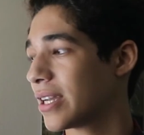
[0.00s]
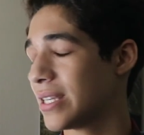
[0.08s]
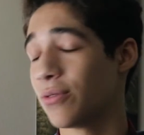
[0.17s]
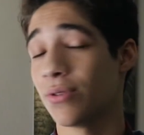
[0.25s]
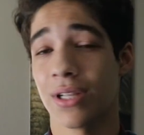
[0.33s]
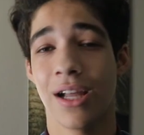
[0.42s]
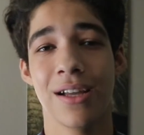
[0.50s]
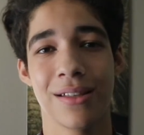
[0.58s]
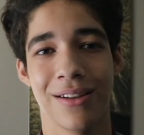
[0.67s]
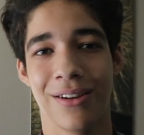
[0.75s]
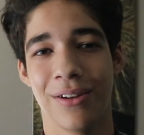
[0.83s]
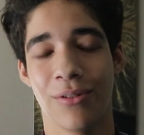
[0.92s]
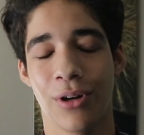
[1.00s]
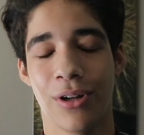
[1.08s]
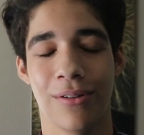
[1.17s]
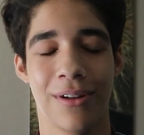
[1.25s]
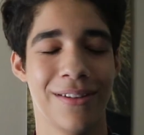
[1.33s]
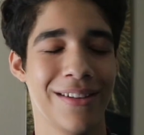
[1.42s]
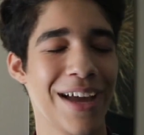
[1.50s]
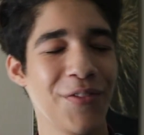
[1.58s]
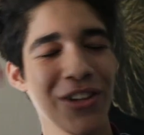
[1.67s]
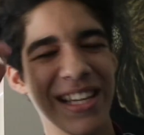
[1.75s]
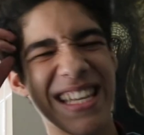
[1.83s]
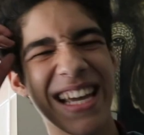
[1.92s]
because there was well, I
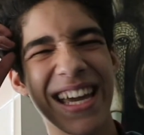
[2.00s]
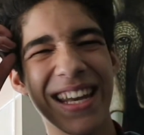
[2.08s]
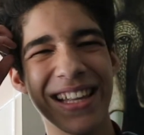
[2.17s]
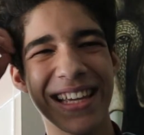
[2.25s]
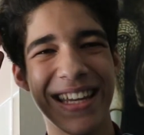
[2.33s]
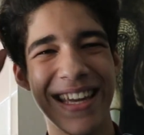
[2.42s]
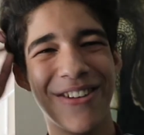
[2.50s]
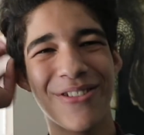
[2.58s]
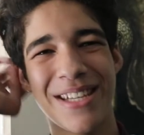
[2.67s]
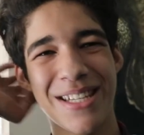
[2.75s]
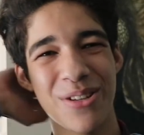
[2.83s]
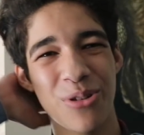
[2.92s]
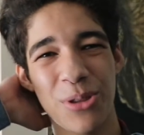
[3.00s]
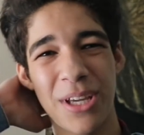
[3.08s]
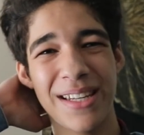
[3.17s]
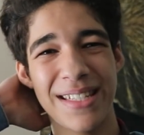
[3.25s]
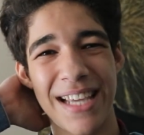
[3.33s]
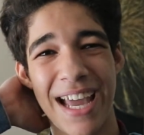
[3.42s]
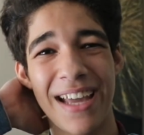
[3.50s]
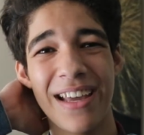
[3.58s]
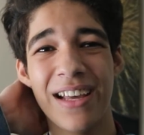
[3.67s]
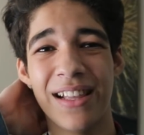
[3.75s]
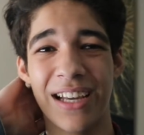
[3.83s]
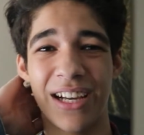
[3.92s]
feel, is that kind of like an egotistical thing to say,
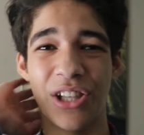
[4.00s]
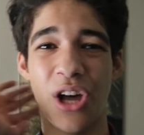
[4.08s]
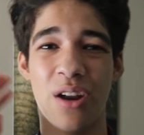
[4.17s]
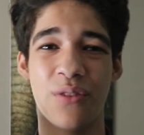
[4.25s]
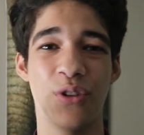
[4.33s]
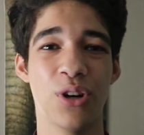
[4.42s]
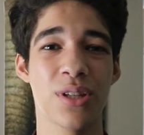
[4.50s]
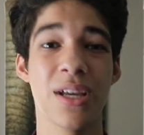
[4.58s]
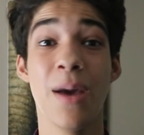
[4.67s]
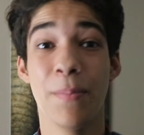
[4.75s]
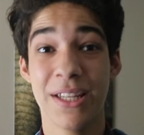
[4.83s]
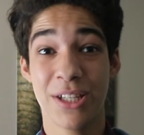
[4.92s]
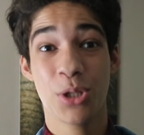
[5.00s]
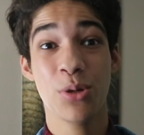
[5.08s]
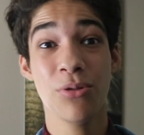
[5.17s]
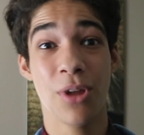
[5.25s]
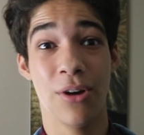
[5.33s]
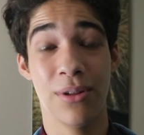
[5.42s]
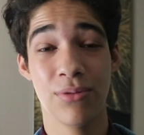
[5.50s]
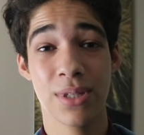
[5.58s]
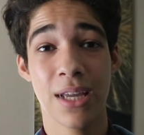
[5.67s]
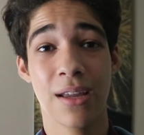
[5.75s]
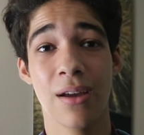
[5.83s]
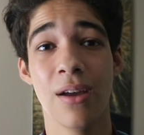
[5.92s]
like a lot of girls, but it's true though. It was
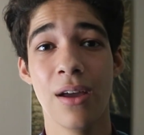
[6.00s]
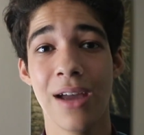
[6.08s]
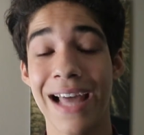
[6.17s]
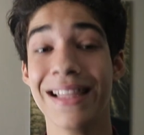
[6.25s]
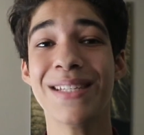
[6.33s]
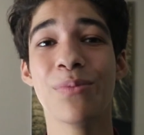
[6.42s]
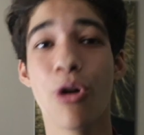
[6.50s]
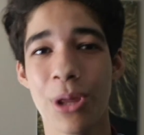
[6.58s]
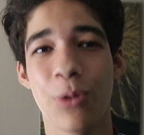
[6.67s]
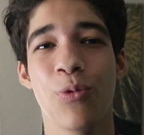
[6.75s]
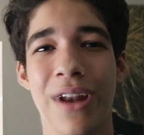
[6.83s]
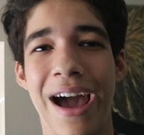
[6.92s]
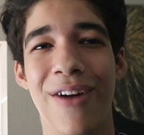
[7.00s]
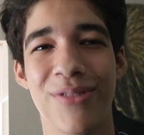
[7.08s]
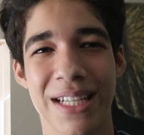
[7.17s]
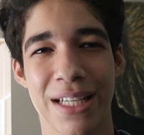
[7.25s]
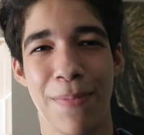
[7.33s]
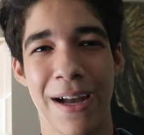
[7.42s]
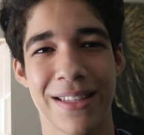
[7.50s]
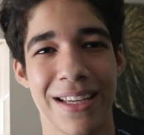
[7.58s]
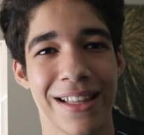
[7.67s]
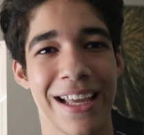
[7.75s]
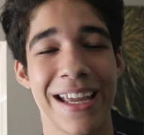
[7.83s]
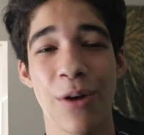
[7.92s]
like at least more than what I was
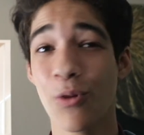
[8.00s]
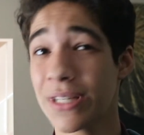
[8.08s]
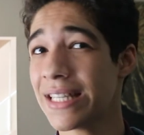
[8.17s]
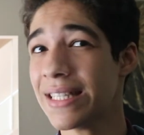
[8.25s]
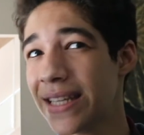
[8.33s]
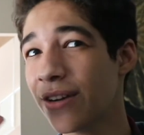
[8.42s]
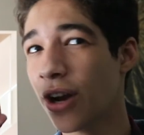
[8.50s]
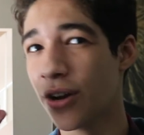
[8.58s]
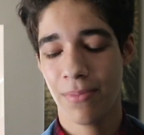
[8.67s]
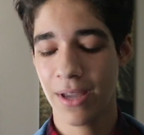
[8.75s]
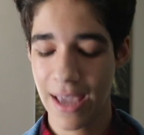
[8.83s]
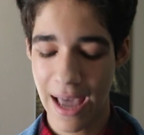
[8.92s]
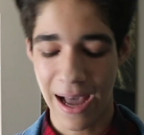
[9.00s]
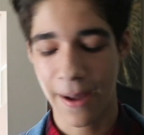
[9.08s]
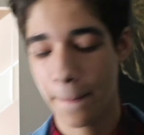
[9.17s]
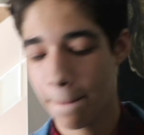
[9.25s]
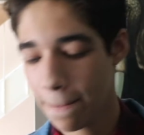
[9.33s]
expecting. Like, it wasn't zero. But yeah,